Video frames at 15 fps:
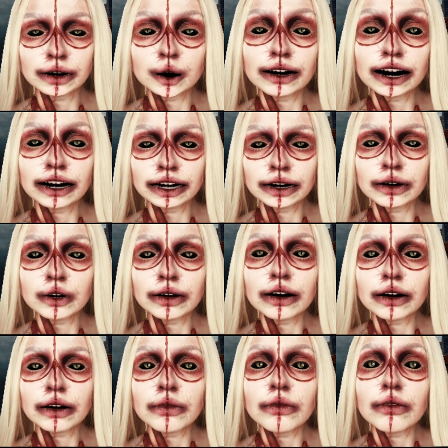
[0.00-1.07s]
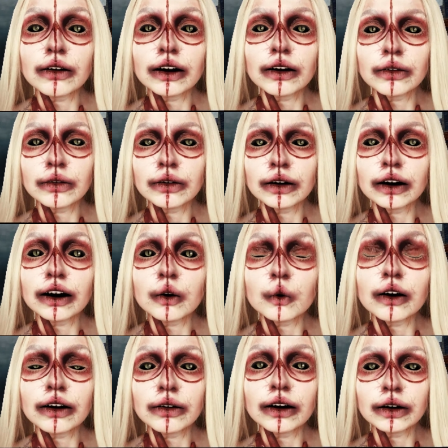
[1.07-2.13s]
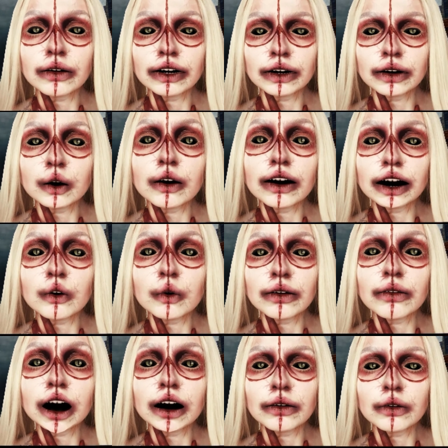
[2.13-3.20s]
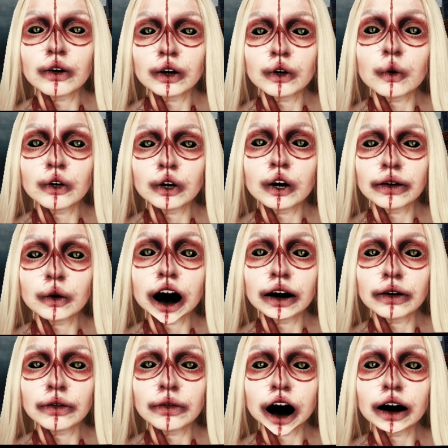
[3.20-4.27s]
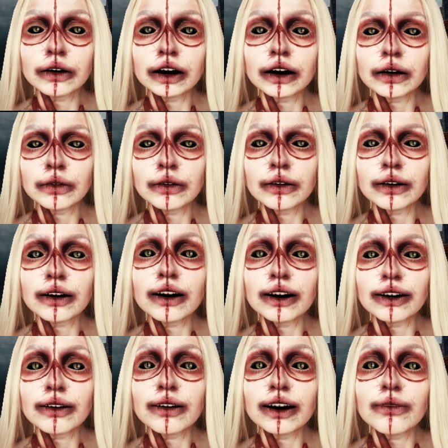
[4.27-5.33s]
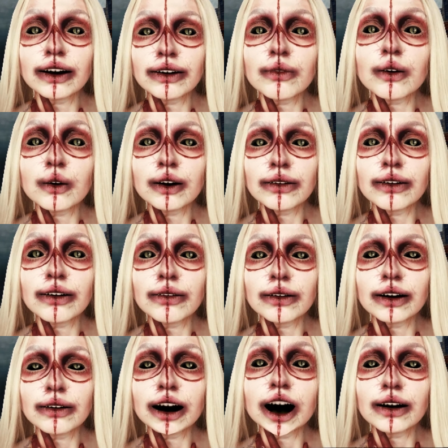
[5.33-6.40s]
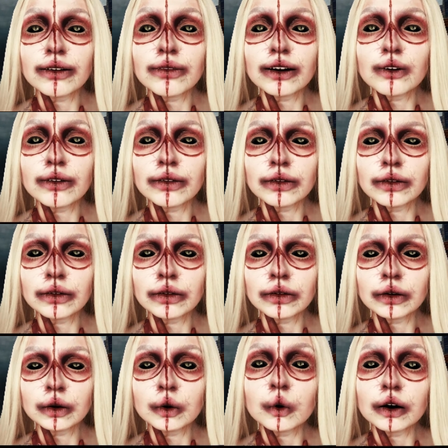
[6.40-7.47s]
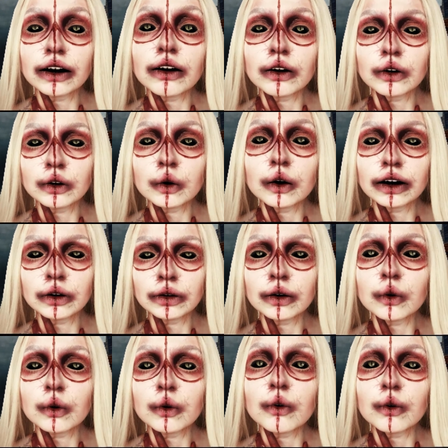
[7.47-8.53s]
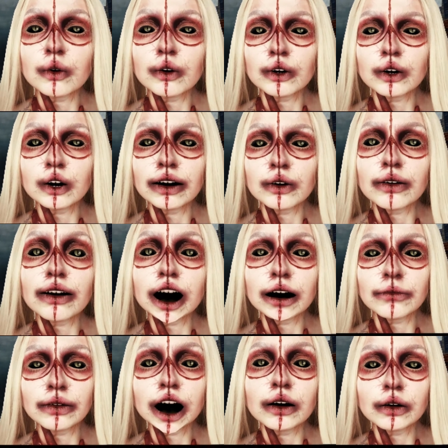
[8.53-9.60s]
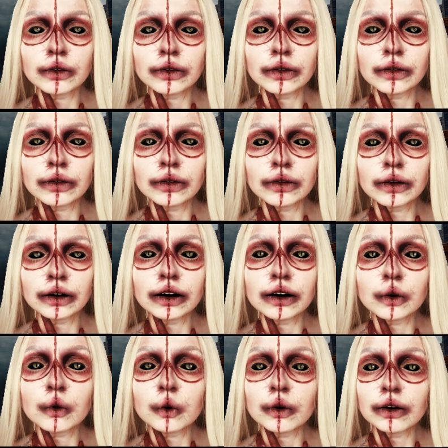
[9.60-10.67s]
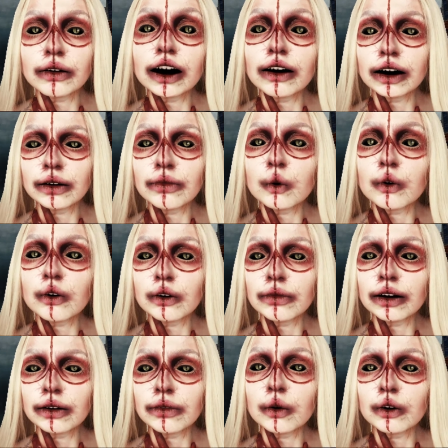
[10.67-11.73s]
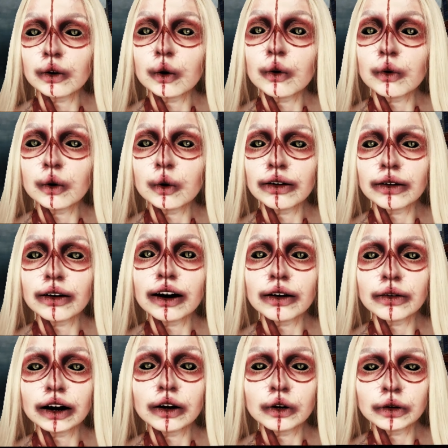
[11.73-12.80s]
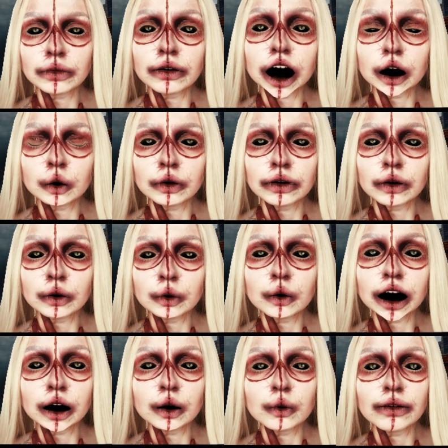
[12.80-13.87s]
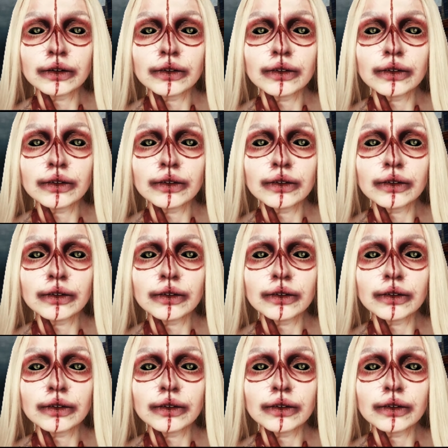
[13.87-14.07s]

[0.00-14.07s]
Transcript: blast until the AM, and wake up to strangers at our kitchen table in the morning, asking us where we kept the coffee. When Mom drank too little, she fell apart. She wouldn't buy food, refrigerator a gaping hole in the wall.